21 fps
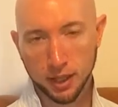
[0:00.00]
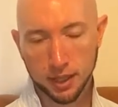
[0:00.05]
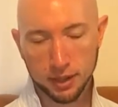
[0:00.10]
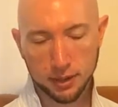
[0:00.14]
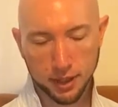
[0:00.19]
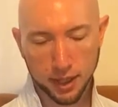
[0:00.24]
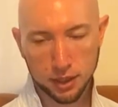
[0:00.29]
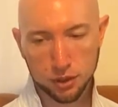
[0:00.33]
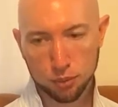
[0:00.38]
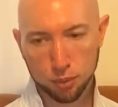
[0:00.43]

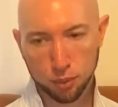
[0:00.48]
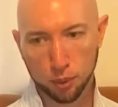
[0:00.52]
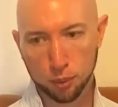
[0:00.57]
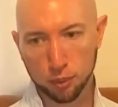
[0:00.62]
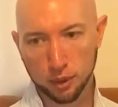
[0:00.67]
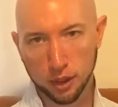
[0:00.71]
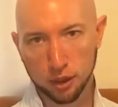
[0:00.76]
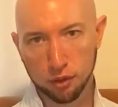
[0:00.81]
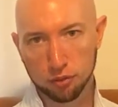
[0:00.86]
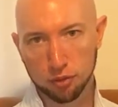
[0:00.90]
That's what
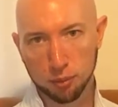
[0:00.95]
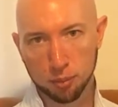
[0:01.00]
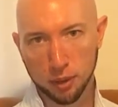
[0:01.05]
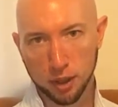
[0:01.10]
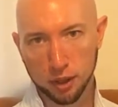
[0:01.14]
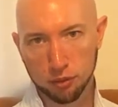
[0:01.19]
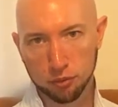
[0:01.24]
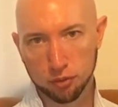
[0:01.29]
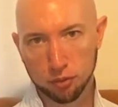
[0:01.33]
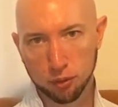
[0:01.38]
we love
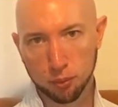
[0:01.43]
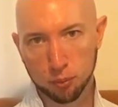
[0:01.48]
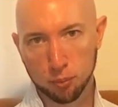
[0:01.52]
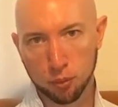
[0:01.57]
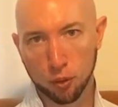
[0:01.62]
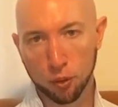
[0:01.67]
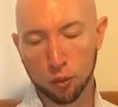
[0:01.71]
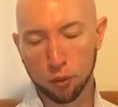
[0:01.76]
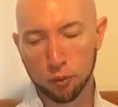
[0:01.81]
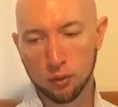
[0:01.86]
about
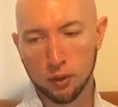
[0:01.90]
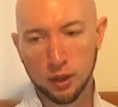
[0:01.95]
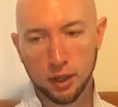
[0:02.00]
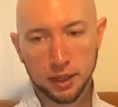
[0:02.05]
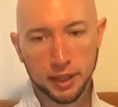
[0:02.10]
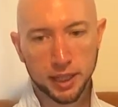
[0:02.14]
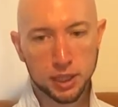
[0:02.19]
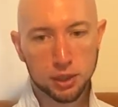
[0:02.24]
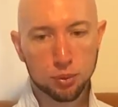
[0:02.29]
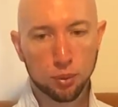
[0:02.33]
football.
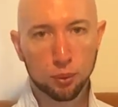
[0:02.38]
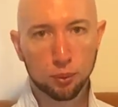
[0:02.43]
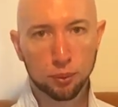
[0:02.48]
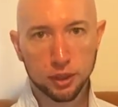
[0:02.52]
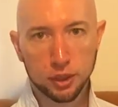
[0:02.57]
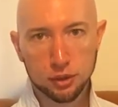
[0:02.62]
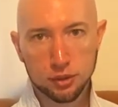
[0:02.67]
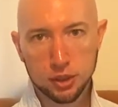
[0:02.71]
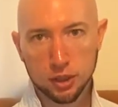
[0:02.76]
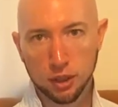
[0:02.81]
That's what we
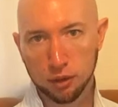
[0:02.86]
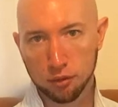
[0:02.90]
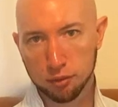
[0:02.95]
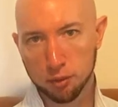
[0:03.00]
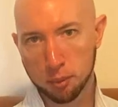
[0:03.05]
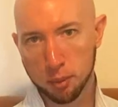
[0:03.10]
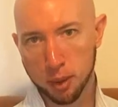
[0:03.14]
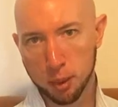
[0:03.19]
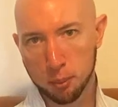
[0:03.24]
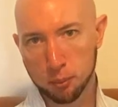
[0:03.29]
used to love
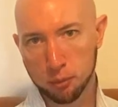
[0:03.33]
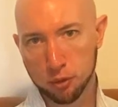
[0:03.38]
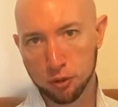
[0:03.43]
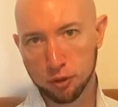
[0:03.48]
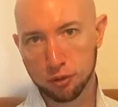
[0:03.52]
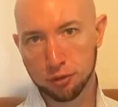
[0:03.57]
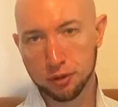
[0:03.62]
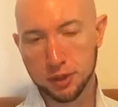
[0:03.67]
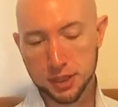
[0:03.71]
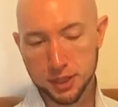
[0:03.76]
about
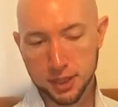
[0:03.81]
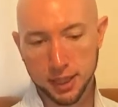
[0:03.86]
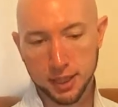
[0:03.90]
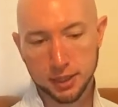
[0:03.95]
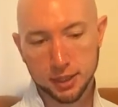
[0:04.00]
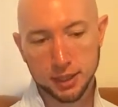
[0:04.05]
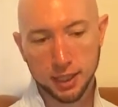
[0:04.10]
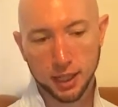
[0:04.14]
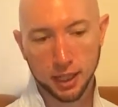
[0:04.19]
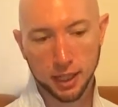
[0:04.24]
movies
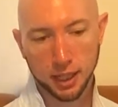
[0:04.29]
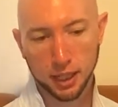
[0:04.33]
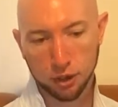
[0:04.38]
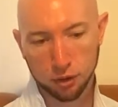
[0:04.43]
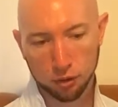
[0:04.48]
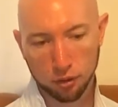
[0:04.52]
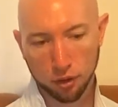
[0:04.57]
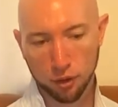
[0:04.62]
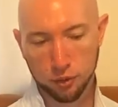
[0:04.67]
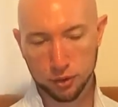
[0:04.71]
until it
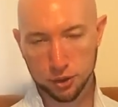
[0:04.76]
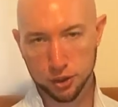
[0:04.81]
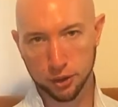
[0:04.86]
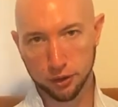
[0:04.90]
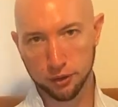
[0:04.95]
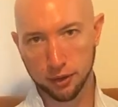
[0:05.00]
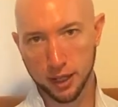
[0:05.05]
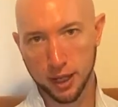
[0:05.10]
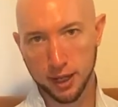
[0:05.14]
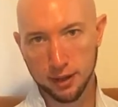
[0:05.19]
encroached
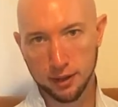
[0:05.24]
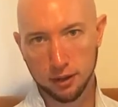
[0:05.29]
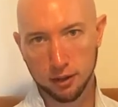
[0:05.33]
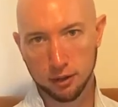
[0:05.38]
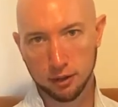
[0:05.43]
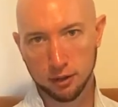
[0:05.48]
on that.